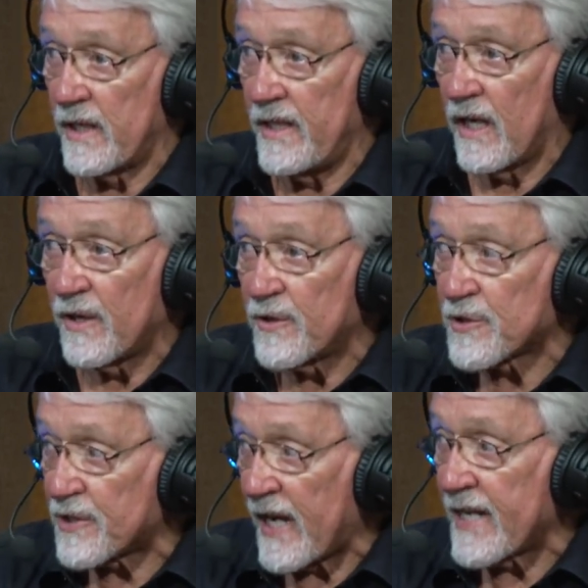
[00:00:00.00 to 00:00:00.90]
He
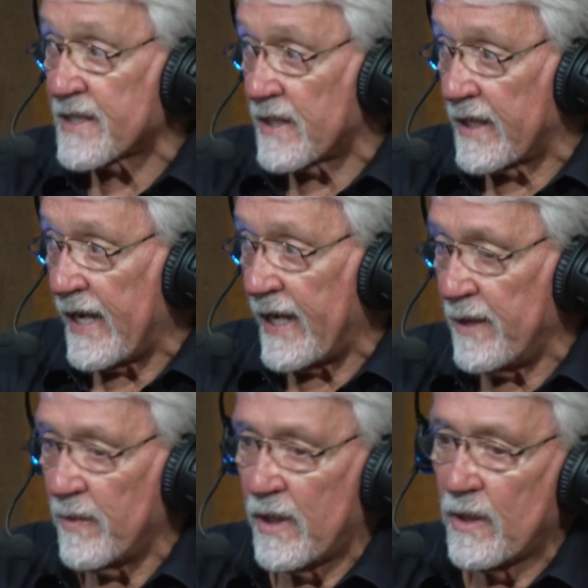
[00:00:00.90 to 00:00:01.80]
understands the
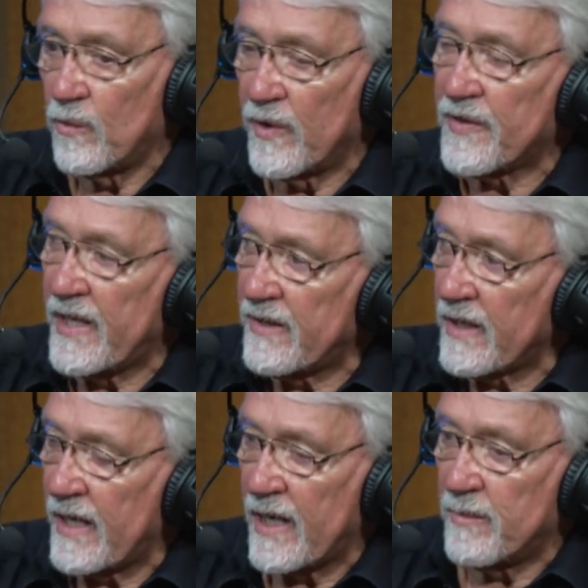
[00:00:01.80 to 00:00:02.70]
game within the
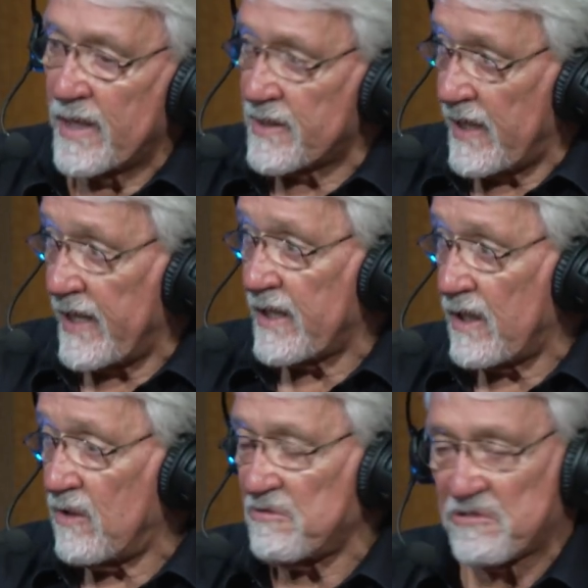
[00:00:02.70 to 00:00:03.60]
game, but as a head
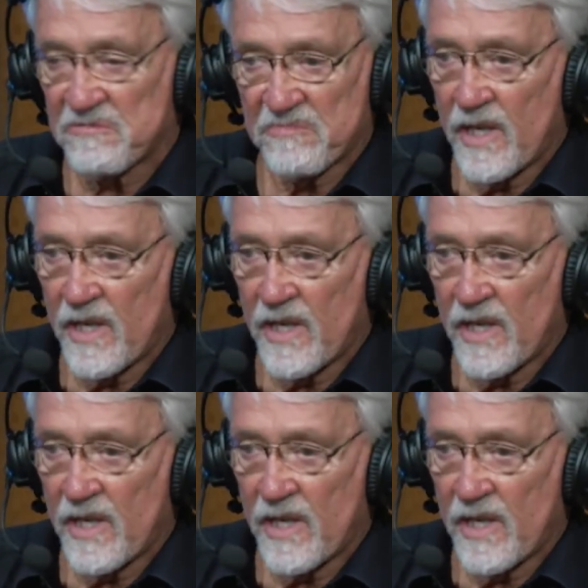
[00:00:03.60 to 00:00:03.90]
coach,